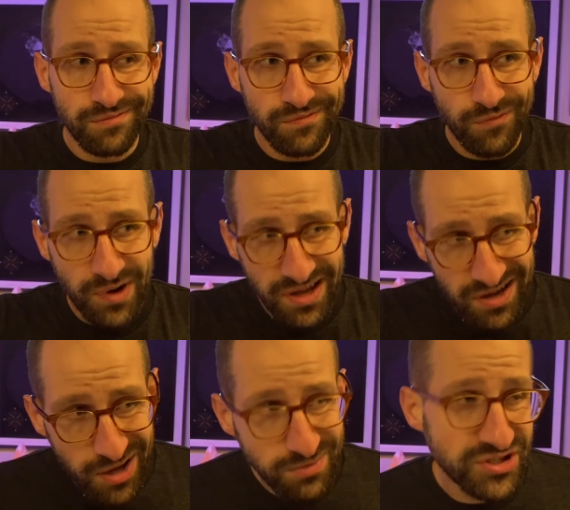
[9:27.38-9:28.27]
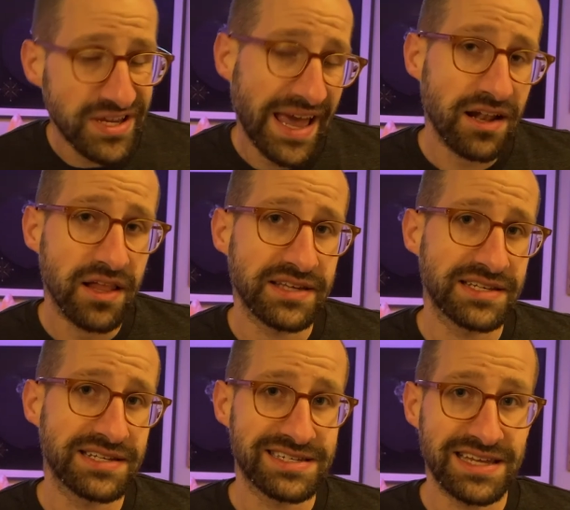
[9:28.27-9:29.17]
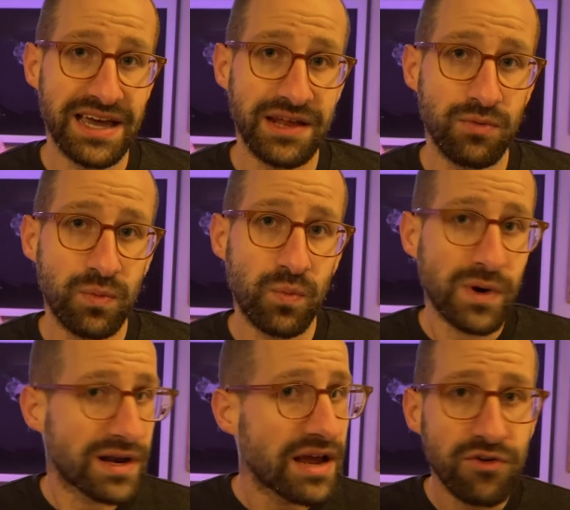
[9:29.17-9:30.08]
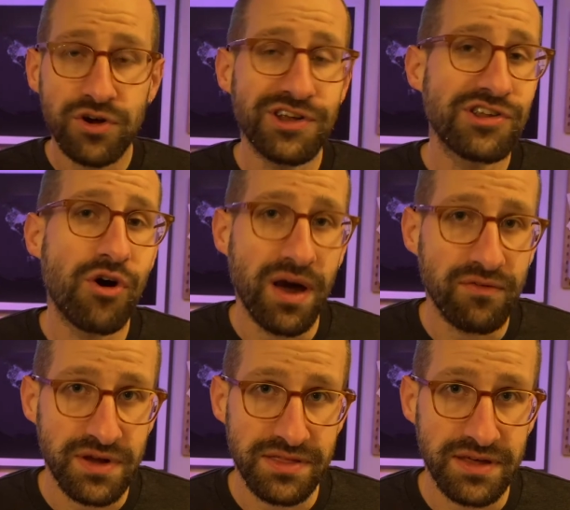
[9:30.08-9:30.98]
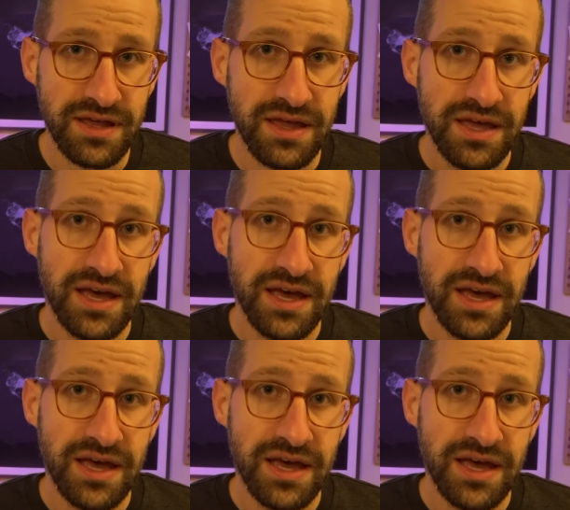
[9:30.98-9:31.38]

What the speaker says: when it comes to analyzing design, we're never going to know everything.